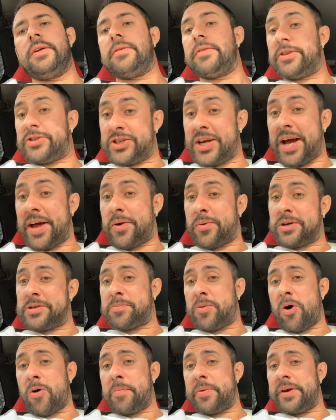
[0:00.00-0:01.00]
The channel
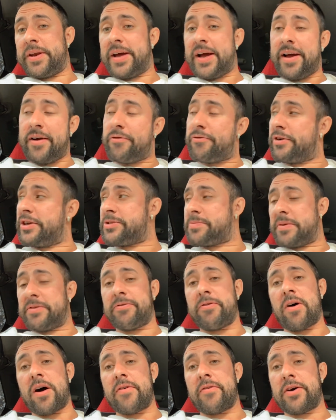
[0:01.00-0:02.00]
is popping now. Reached me
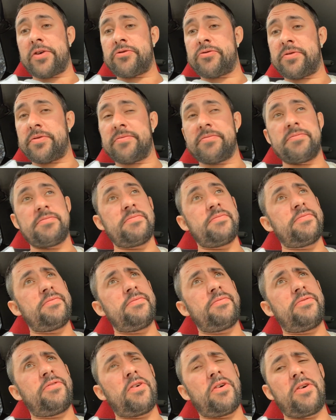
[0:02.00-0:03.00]

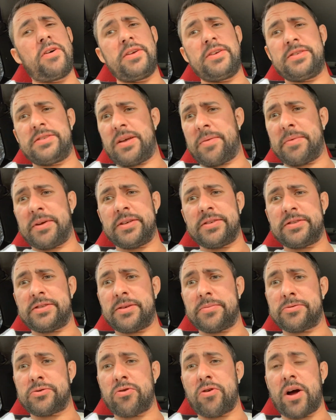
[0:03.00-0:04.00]
530 something
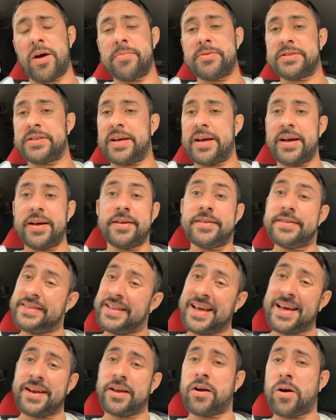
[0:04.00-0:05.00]
subscribers now.
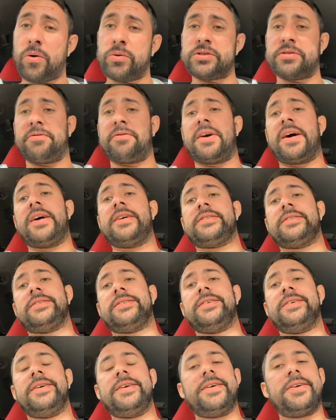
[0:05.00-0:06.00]
Now the goal's
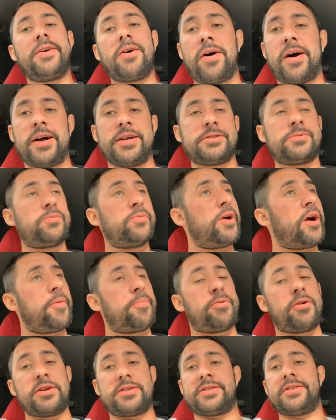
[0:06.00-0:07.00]
1,000. Guys, we
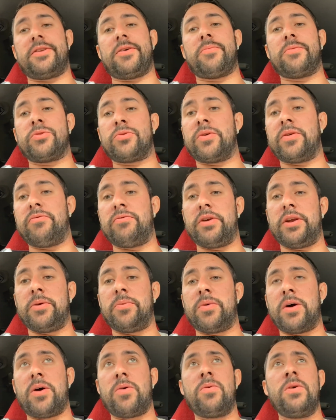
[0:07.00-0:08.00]
are pressing on. We're doing really
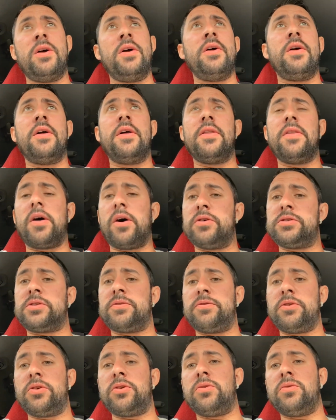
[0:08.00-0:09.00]
well. Those
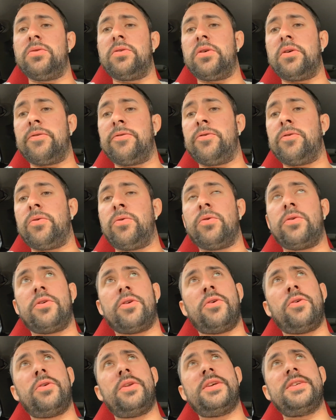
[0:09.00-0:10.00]
of you who
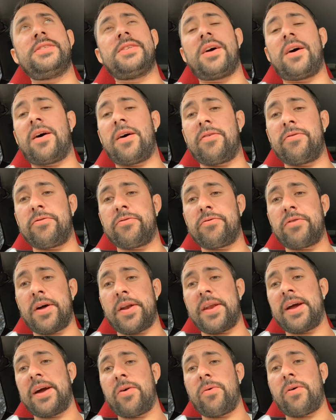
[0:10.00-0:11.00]
ordered hoodies, I've
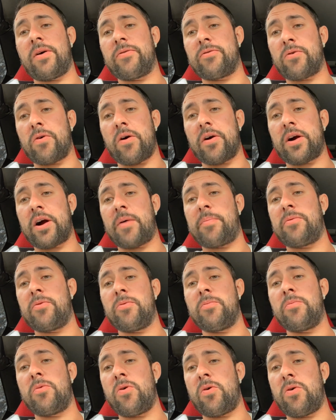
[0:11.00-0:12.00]
run out. I've got a
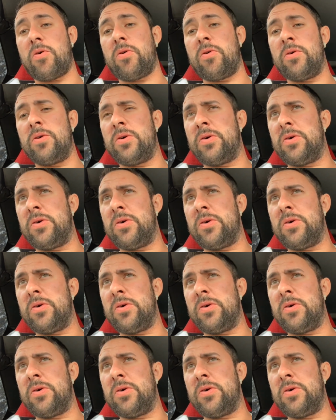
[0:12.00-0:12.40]
couple more